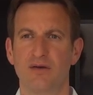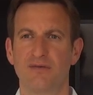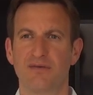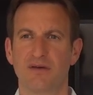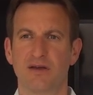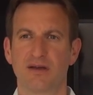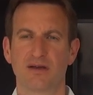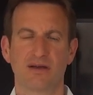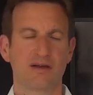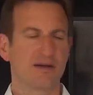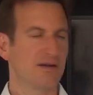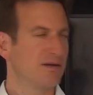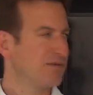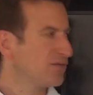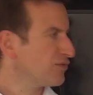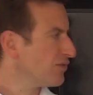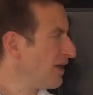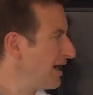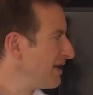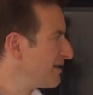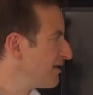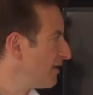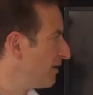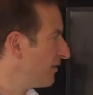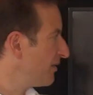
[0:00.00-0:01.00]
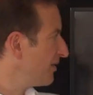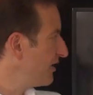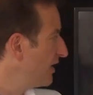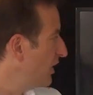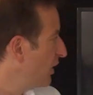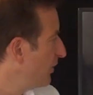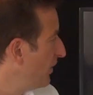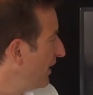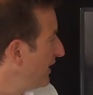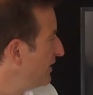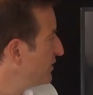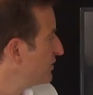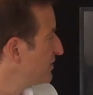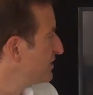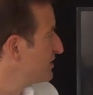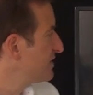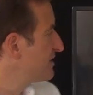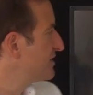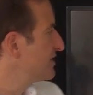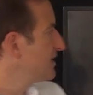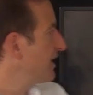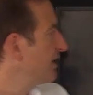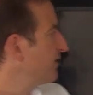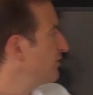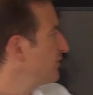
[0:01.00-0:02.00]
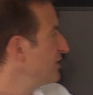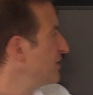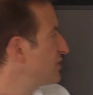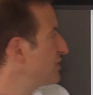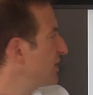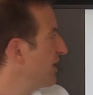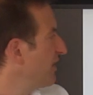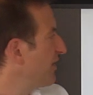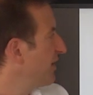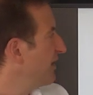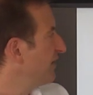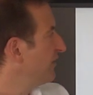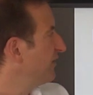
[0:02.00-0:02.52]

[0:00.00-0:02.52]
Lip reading: if I kind of write down the equations under each other,